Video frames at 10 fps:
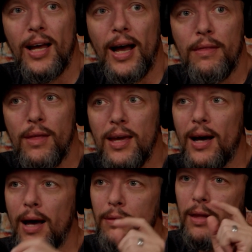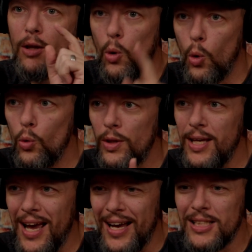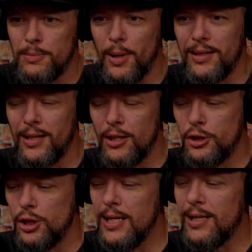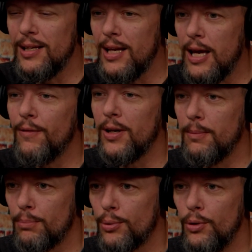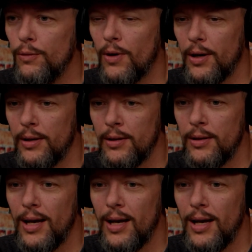I think the only aspect that she can even improve on,